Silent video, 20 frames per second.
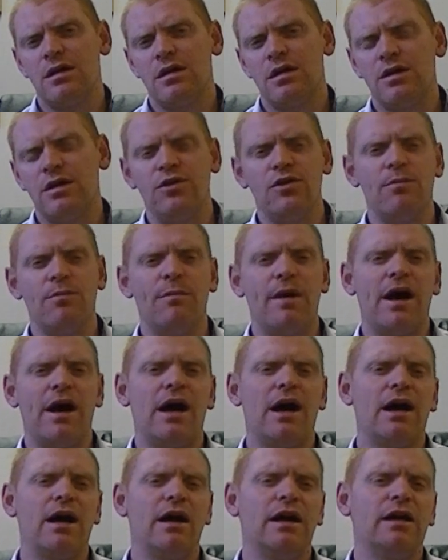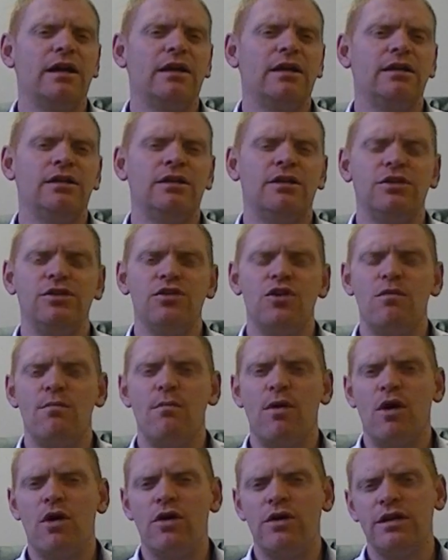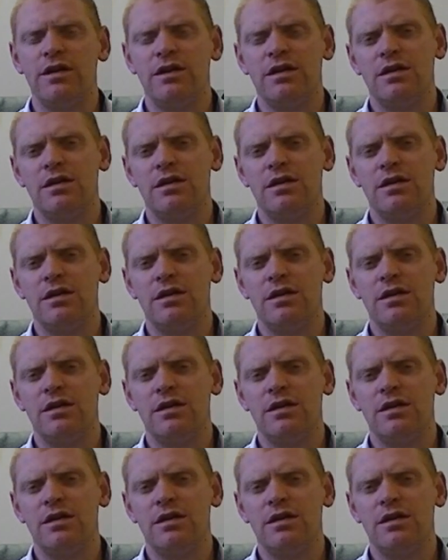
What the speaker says: and your mind and your body